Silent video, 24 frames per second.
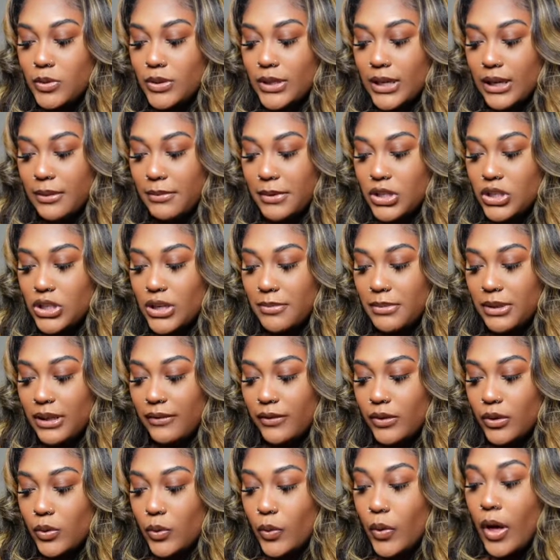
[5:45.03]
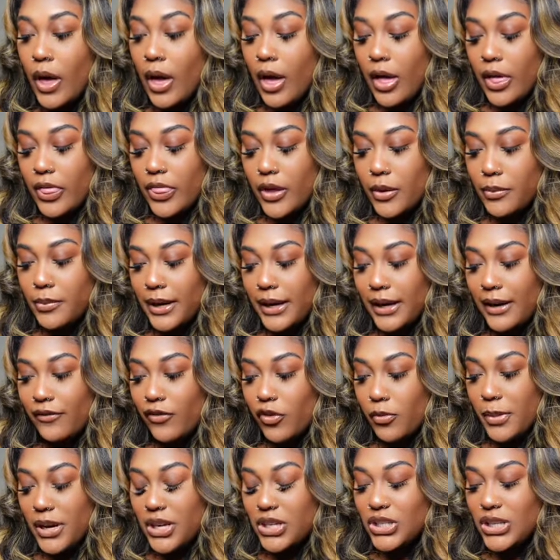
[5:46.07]
so I can make sure I'm giving you the right
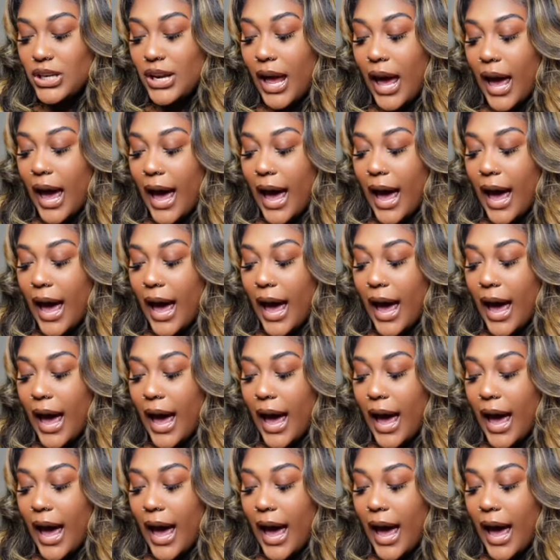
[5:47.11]
information.